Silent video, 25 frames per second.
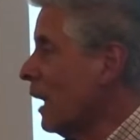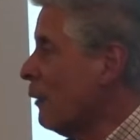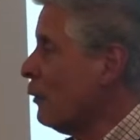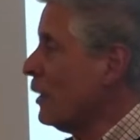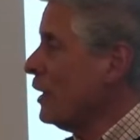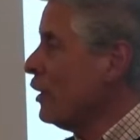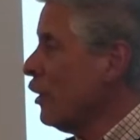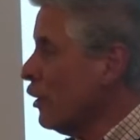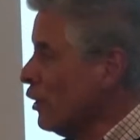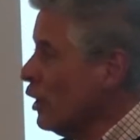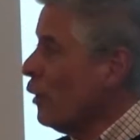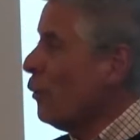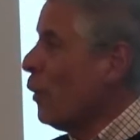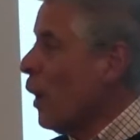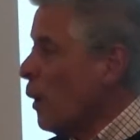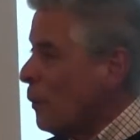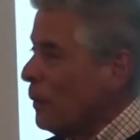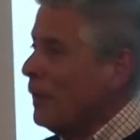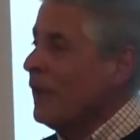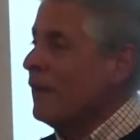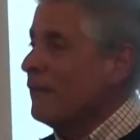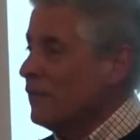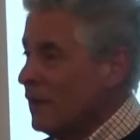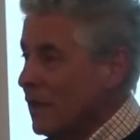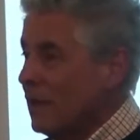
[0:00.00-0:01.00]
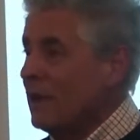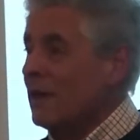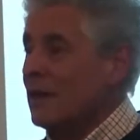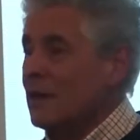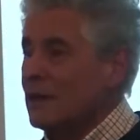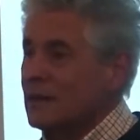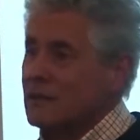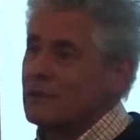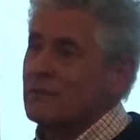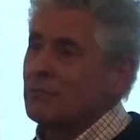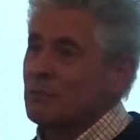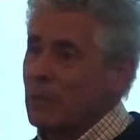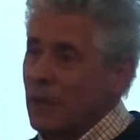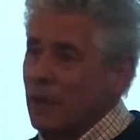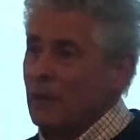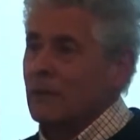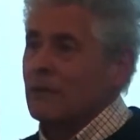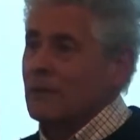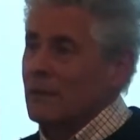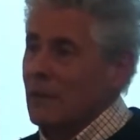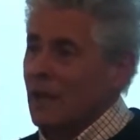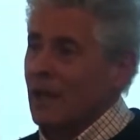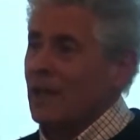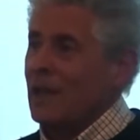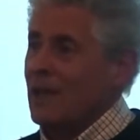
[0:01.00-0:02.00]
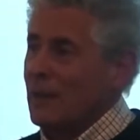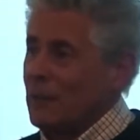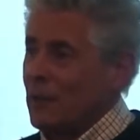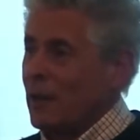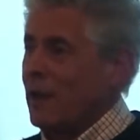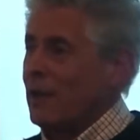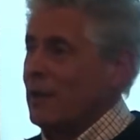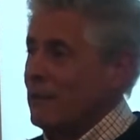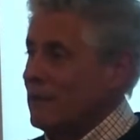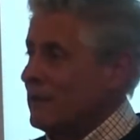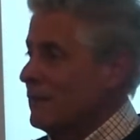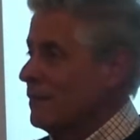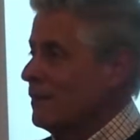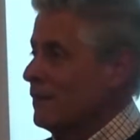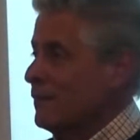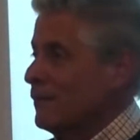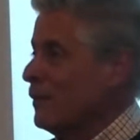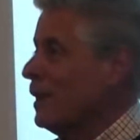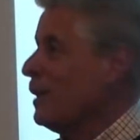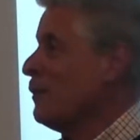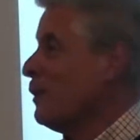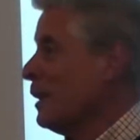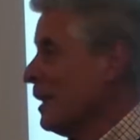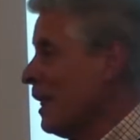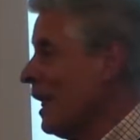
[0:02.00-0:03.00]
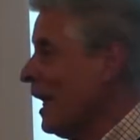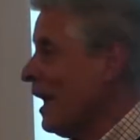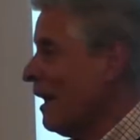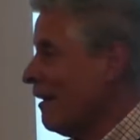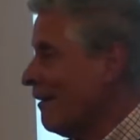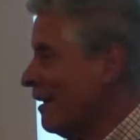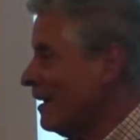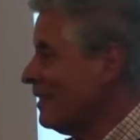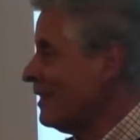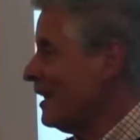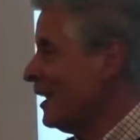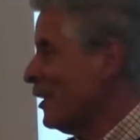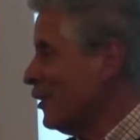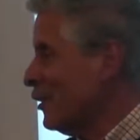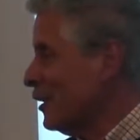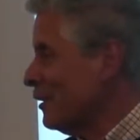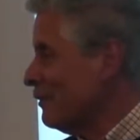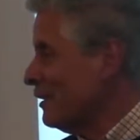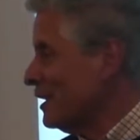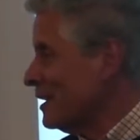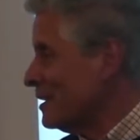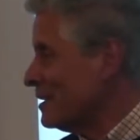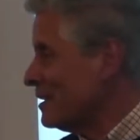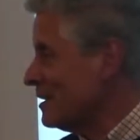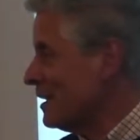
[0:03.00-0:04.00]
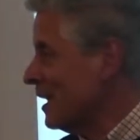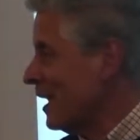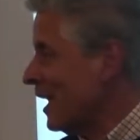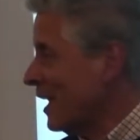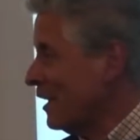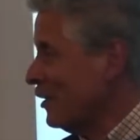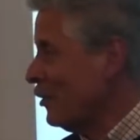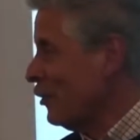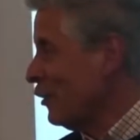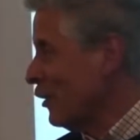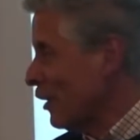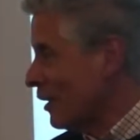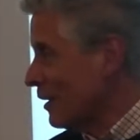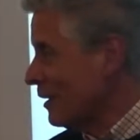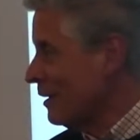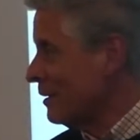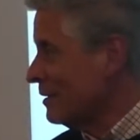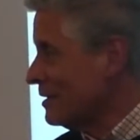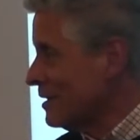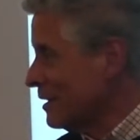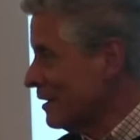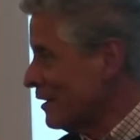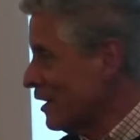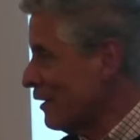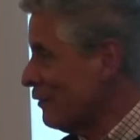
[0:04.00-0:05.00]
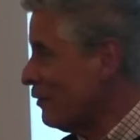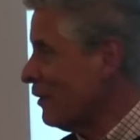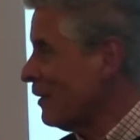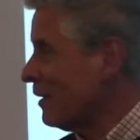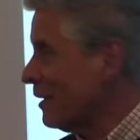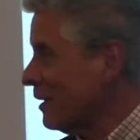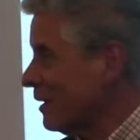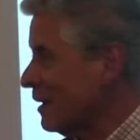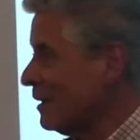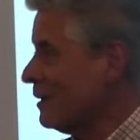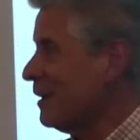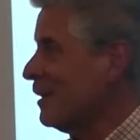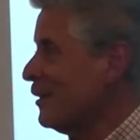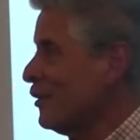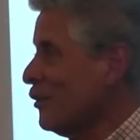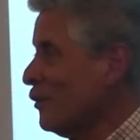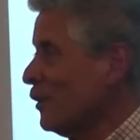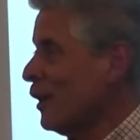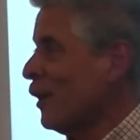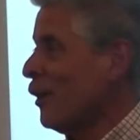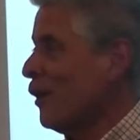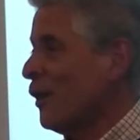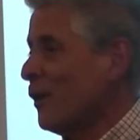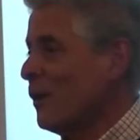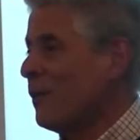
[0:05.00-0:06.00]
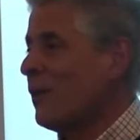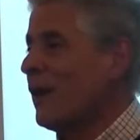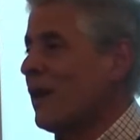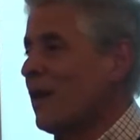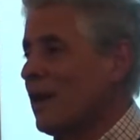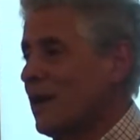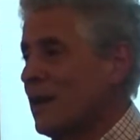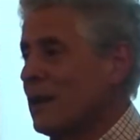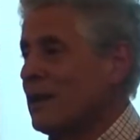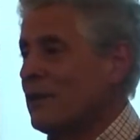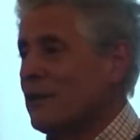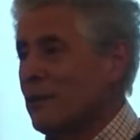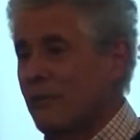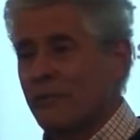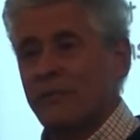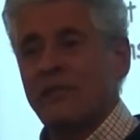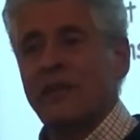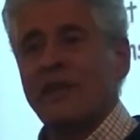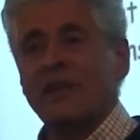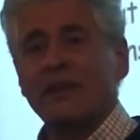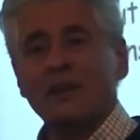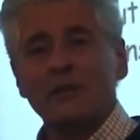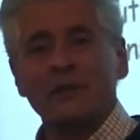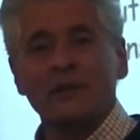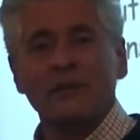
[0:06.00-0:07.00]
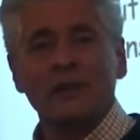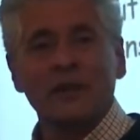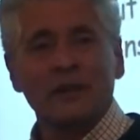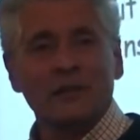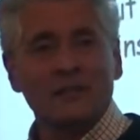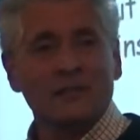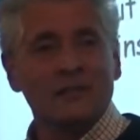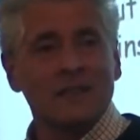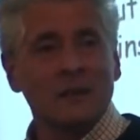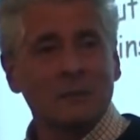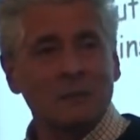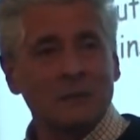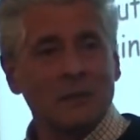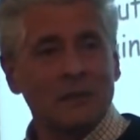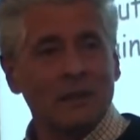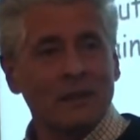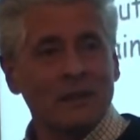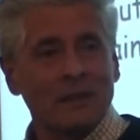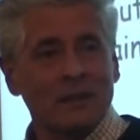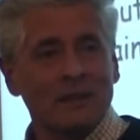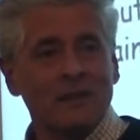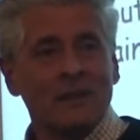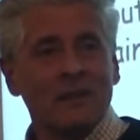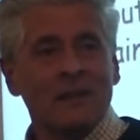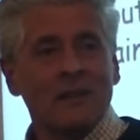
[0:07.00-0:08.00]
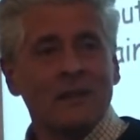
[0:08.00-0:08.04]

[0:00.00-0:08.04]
And we don't know what we have learned, but anyway, we were there at the university, and you got a certificate, and you go away, and you feel you've learned something.